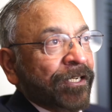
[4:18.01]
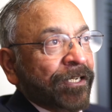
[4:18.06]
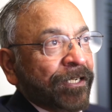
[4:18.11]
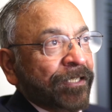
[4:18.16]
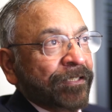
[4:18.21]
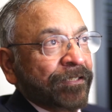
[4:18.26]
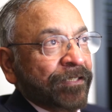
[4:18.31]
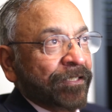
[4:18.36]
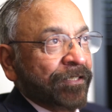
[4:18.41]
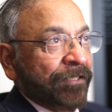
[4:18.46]

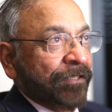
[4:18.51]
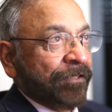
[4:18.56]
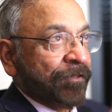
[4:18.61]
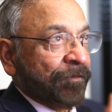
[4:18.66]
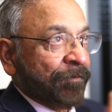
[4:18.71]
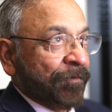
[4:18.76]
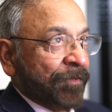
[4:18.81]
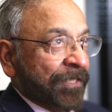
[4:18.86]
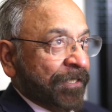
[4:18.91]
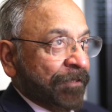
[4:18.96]
And then
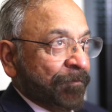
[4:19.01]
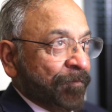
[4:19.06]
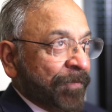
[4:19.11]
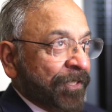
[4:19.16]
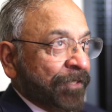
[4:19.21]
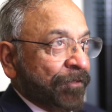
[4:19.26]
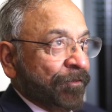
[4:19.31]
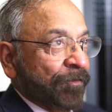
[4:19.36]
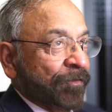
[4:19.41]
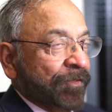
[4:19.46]
later we can
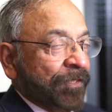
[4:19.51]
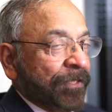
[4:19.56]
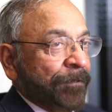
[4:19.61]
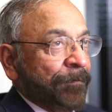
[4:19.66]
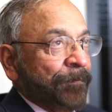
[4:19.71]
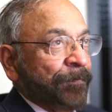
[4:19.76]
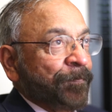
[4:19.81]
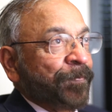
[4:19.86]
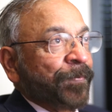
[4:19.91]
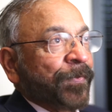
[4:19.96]
mentor
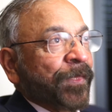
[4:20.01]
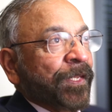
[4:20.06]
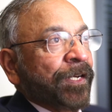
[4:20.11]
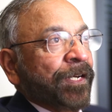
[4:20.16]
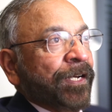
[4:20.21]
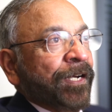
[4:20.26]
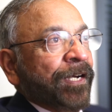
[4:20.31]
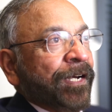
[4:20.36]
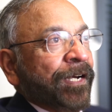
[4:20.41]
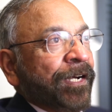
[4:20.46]
them.
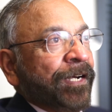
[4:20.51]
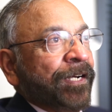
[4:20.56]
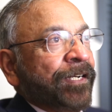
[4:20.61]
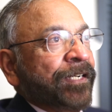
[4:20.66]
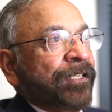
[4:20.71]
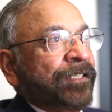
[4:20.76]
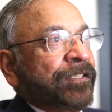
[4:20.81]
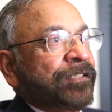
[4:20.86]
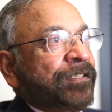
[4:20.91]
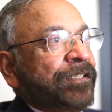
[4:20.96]

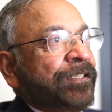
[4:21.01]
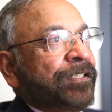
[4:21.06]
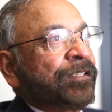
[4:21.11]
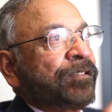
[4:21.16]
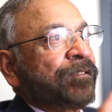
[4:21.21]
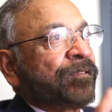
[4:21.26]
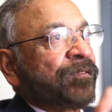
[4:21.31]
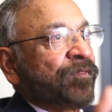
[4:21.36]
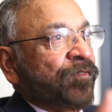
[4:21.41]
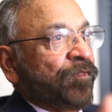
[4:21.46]
And
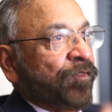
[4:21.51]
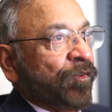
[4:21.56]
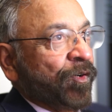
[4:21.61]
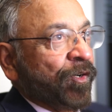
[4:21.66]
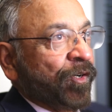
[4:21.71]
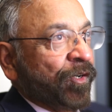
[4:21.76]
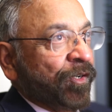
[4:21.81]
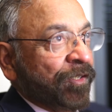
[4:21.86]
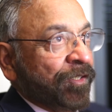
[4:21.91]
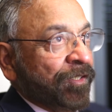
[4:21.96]
in
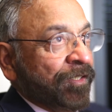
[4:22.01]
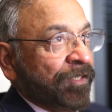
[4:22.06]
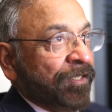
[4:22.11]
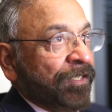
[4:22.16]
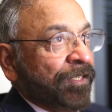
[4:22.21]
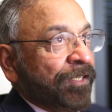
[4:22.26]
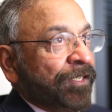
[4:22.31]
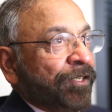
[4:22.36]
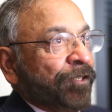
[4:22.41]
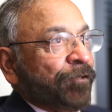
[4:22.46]
fall,
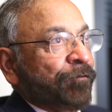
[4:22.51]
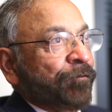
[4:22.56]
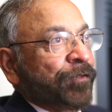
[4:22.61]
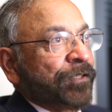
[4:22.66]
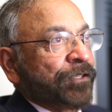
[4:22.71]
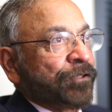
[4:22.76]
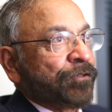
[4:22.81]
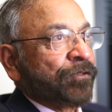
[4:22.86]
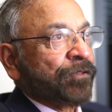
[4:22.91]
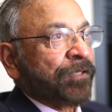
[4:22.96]

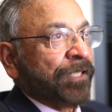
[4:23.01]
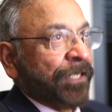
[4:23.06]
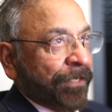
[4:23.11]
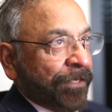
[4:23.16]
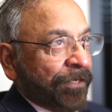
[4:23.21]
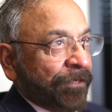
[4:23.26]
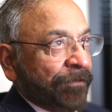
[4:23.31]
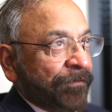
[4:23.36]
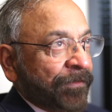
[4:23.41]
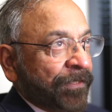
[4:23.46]
we should
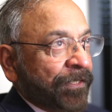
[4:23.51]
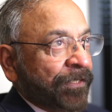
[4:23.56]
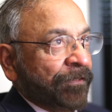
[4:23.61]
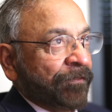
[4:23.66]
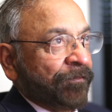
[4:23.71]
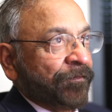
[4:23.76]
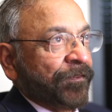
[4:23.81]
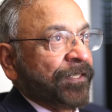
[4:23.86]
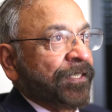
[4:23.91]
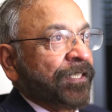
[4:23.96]
have
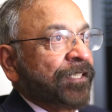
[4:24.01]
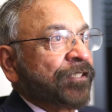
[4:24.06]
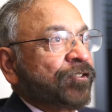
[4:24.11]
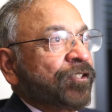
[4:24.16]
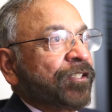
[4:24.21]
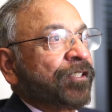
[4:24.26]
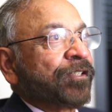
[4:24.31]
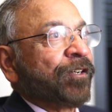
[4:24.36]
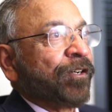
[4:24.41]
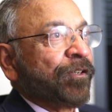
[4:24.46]
a
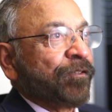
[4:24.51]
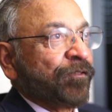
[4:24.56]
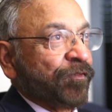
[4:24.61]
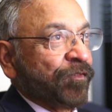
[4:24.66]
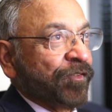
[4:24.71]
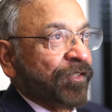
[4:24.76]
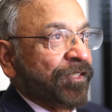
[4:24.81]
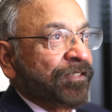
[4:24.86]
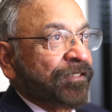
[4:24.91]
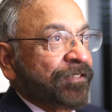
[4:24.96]
financial
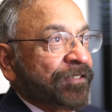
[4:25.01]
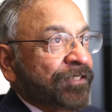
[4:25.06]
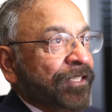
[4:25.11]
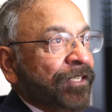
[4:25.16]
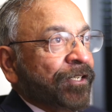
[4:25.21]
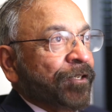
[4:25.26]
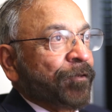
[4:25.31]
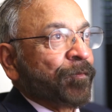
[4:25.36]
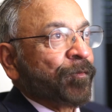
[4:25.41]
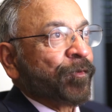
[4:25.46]
conference
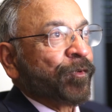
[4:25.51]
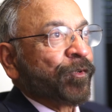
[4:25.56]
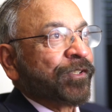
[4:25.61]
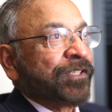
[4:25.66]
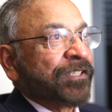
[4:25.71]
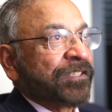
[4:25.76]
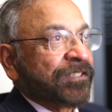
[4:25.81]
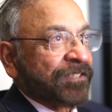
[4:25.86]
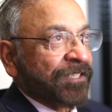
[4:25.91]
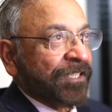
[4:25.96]
more
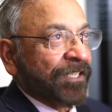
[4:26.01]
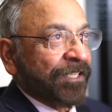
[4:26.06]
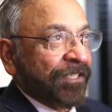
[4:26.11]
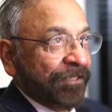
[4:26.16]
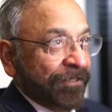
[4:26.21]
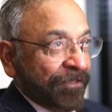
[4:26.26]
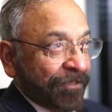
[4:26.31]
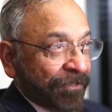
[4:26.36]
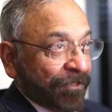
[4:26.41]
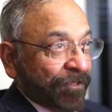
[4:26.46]

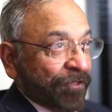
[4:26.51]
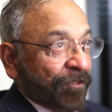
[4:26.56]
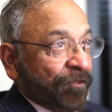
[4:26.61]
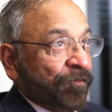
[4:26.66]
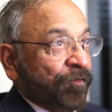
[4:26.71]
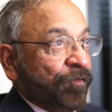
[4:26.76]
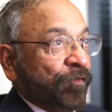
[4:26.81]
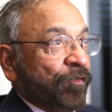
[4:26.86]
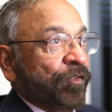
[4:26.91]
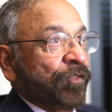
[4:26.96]
designed
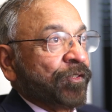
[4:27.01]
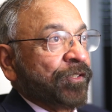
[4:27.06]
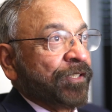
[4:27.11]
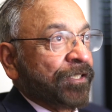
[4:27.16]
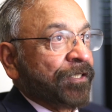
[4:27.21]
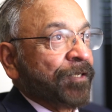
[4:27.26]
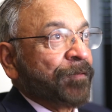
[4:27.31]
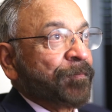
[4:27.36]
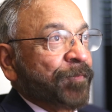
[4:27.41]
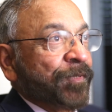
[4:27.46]
for the
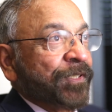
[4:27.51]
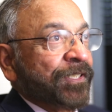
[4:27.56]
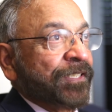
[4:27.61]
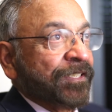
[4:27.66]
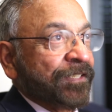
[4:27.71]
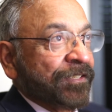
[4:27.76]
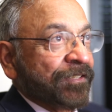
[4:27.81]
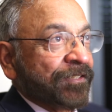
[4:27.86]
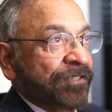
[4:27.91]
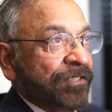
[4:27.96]

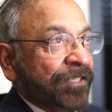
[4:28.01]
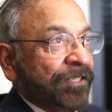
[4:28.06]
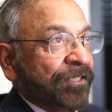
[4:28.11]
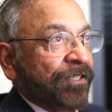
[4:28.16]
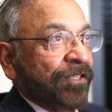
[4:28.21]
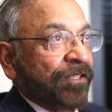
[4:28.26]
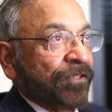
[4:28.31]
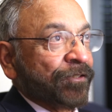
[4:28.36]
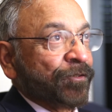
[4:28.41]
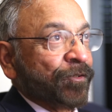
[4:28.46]
companies that
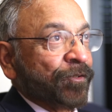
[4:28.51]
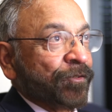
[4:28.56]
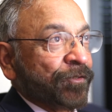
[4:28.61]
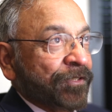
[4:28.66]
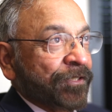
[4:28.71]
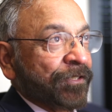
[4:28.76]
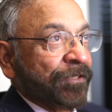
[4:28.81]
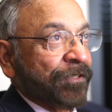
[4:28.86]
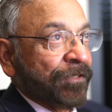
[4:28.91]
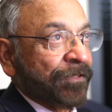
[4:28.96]
are
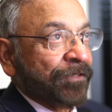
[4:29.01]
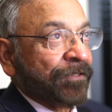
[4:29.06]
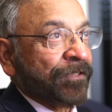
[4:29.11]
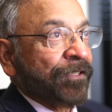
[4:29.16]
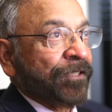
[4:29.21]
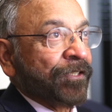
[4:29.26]
associated